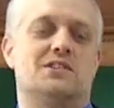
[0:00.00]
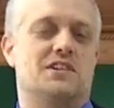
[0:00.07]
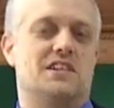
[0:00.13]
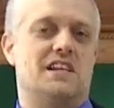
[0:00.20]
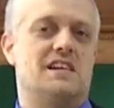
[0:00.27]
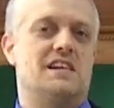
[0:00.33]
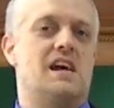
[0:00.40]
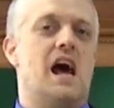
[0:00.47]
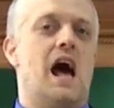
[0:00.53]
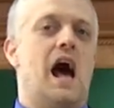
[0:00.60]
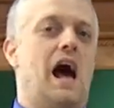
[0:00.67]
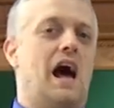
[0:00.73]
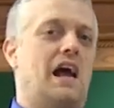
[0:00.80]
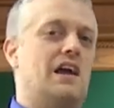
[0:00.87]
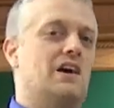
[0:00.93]
Learning.
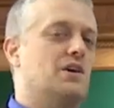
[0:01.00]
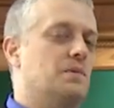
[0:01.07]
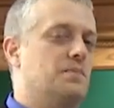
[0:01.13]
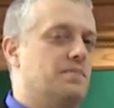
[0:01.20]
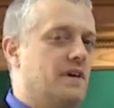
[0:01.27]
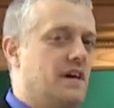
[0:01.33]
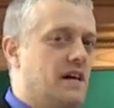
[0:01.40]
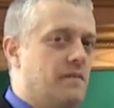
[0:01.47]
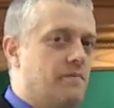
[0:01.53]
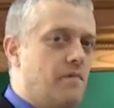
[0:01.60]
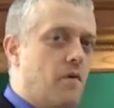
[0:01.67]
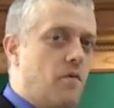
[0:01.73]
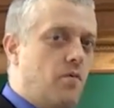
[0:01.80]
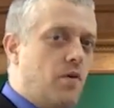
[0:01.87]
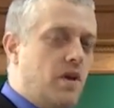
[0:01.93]
I hope
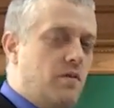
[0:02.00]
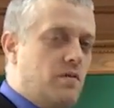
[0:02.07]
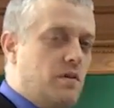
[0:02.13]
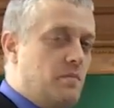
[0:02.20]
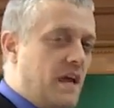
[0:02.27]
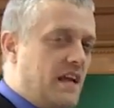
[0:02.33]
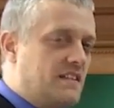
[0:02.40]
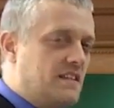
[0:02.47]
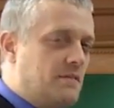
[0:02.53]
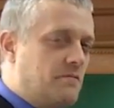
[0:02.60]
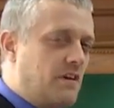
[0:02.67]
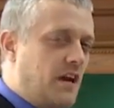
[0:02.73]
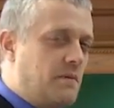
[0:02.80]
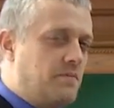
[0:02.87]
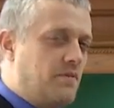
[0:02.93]
we will make some
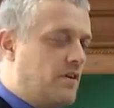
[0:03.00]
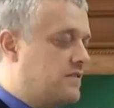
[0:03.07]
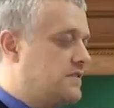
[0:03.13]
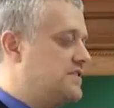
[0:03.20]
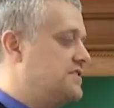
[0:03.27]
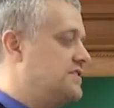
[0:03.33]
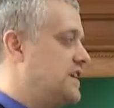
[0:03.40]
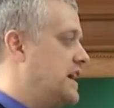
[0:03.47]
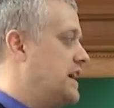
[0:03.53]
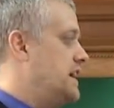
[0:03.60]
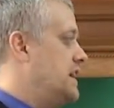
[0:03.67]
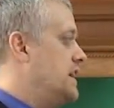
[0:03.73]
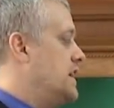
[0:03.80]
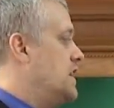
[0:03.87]
great progress today.